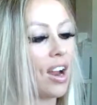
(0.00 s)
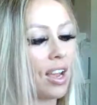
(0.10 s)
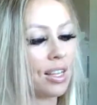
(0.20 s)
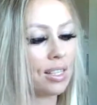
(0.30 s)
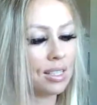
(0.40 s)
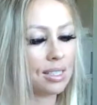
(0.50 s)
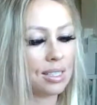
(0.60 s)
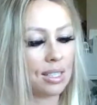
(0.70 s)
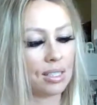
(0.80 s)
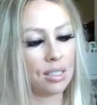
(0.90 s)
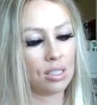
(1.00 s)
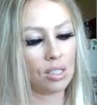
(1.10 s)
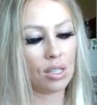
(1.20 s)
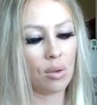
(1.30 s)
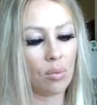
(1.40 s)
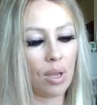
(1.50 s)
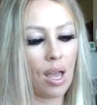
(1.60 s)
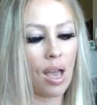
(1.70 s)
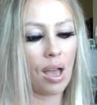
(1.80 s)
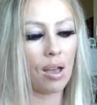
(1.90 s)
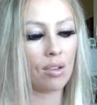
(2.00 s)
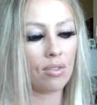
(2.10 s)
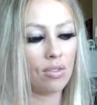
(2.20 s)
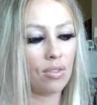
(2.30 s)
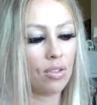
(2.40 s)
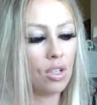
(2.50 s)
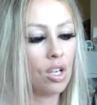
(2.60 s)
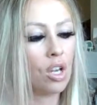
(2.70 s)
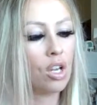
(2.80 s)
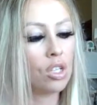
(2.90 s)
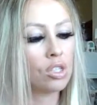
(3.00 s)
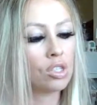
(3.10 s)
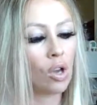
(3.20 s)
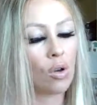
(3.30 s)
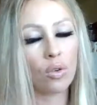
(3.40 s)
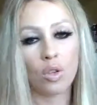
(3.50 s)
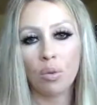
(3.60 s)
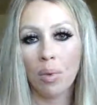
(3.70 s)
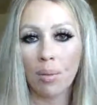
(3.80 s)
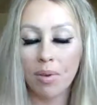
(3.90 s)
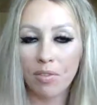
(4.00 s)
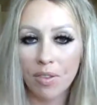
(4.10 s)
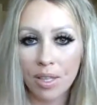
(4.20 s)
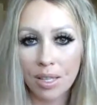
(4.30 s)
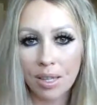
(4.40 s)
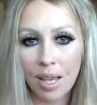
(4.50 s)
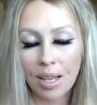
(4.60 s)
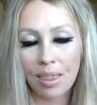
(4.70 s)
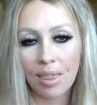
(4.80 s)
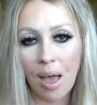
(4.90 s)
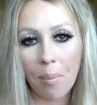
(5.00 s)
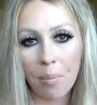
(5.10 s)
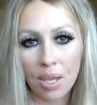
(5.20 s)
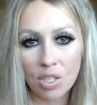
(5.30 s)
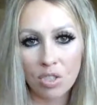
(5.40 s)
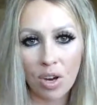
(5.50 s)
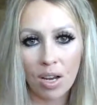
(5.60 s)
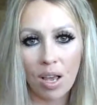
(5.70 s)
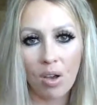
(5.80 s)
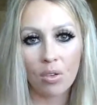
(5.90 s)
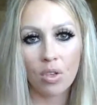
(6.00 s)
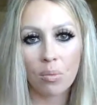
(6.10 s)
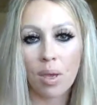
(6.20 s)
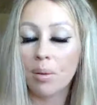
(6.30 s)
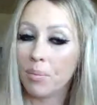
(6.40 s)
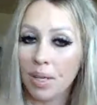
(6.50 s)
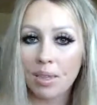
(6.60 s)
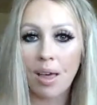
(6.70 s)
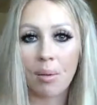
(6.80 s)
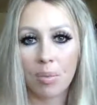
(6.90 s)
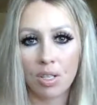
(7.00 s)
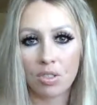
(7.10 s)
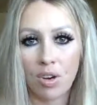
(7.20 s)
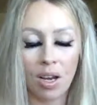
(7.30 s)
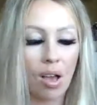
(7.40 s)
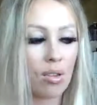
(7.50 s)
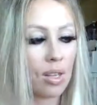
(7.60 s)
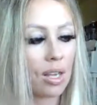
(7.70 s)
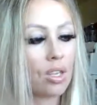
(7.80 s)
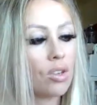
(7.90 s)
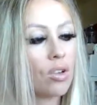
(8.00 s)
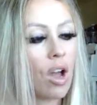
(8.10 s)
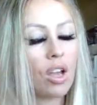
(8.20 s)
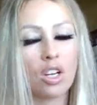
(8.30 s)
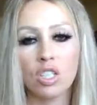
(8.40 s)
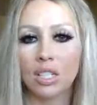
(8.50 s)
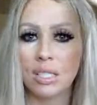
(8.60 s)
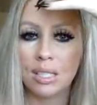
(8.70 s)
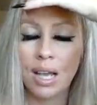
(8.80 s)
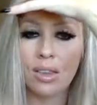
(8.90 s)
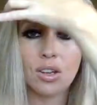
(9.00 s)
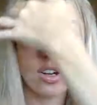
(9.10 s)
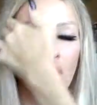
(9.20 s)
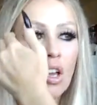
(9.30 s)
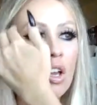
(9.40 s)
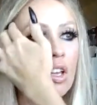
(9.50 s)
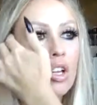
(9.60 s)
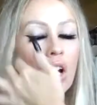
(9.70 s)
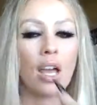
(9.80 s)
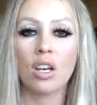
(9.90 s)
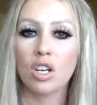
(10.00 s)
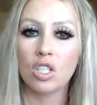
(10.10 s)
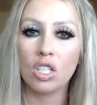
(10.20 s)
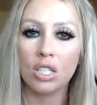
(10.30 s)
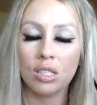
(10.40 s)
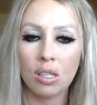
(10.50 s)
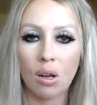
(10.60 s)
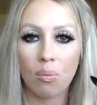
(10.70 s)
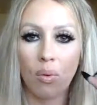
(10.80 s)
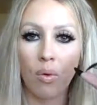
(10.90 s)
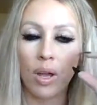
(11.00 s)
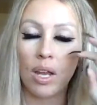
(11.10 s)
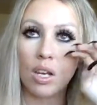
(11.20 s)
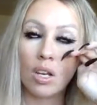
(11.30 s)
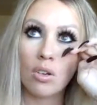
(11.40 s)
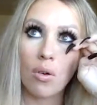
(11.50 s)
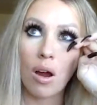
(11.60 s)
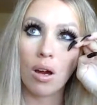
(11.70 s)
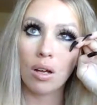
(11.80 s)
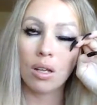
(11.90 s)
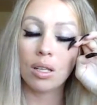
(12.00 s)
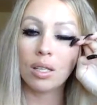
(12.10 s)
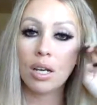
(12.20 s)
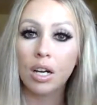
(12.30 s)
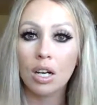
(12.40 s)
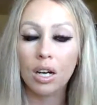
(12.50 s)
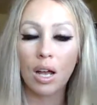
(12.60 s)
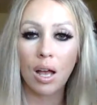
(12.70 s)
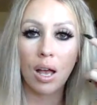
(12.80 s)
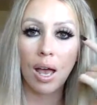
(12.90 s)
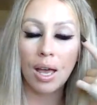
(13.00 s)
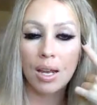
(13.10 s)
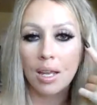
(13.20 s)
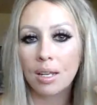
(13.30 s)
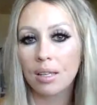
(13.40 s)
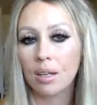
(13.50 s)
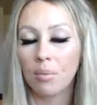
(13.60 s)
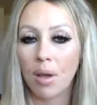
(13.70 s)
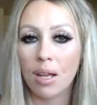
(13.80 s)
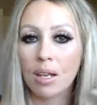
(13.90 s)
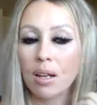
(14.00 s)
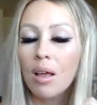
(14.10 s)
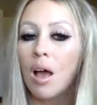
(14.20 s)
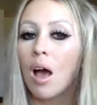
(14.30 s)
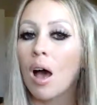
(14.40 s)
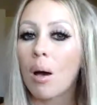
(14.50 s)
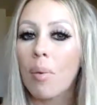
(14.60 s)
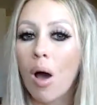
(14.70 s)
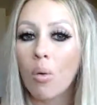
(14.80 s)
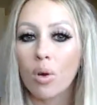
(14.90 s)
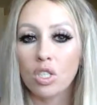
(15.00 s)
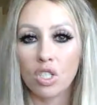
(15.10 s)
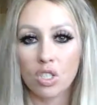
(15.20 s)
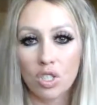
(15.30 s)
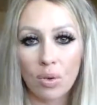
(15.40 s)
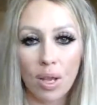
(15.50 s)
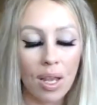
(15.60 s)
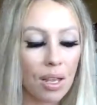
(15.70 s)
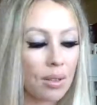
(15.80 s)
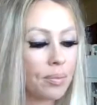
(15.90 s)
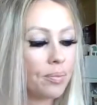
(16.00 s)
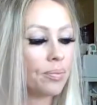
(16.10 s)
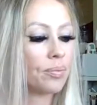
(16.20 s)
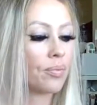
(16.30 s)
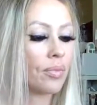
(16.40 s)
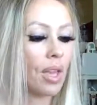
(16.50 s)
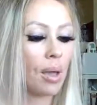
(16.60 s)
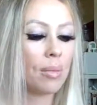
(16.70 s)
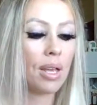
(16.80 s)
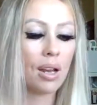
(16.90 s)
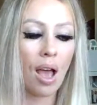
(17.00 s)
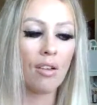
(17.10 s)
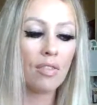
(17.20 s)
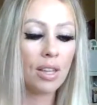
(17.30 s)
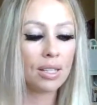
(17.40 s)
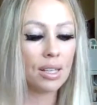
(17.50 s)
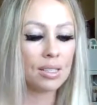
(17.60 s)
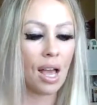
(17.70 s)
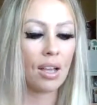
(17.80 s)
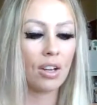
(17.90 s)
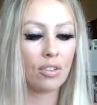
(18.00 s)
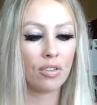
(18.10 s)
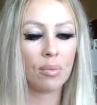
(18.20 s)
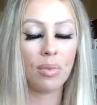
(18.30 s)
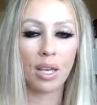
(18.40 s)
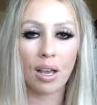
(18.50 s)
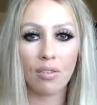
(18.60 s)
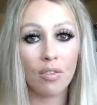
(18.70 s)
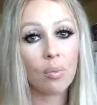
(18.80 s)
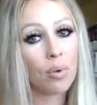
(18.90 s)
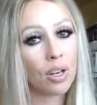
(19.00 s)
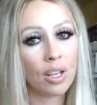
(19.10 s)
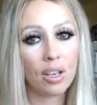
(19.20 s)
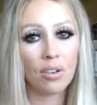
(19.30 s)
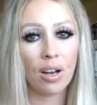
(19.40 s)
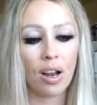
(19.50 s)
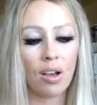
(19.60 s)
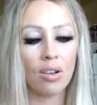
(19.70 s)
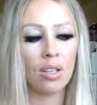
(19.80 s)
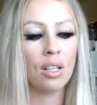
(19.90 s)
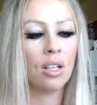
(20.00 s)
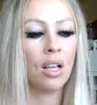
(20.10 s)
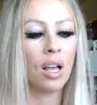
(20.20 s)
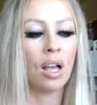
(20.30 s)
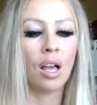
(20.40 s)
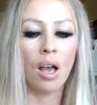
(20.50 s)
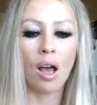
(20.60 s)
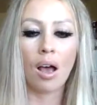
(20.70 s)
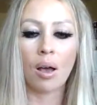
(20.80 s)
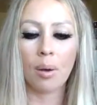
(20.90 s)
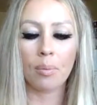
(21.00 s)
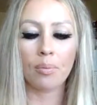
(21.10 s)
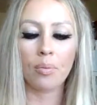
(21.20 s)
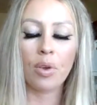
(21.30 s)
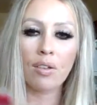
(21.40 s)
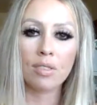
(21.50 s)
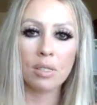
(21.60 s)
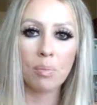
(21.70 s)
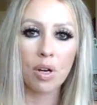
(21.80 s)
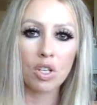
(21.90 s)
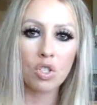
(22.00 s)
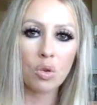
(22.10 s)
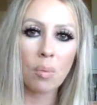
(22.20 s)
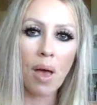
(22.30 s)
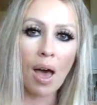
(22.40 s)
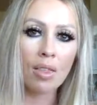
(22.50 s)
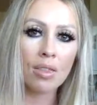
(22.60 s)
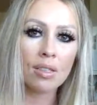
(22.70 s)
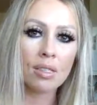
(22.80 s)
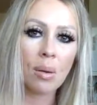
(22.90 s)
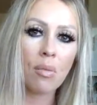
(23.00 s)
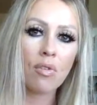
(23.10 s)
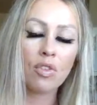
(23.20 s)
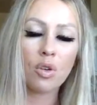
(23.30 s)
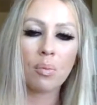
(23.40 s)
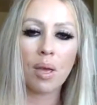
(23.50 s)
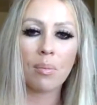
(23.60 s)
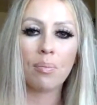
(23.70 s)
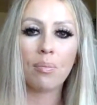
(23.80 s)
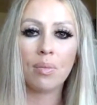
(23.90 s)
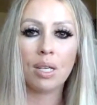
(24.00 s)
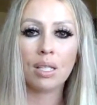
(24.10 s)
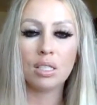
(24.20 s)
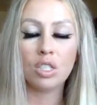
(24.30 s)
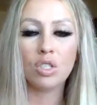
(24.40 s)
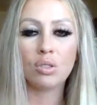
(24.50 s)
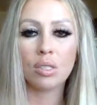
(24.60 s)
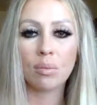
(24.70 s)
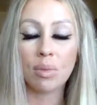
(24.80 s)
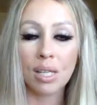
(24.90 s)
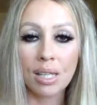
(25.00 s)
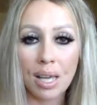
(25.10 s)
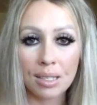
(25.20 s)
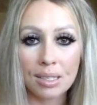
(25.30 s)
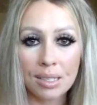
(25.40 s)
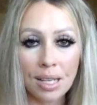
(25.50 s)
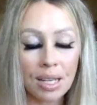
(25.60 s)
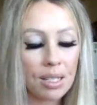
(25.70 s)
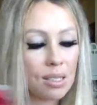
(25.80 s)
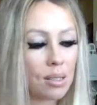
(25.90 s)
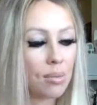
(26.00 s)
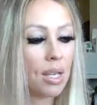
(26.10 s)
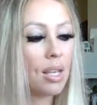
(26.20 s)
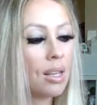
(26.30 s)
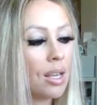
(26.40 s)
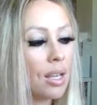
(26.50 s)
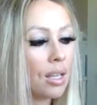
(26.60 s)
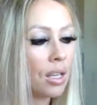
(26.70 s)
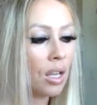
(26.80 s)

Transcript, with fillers: All right, let's see. So then we have so you may be feeling like that bitch right now. You may be that bitch right now. Like you got your shit together. Your energy is on point. You are clear headed, clear minded about what you're doing. I mean, I feel like that's accurate for me. I feel pretty good right now. Um, we have spiritual bath. Some of you may need to do some cleansing, some healing.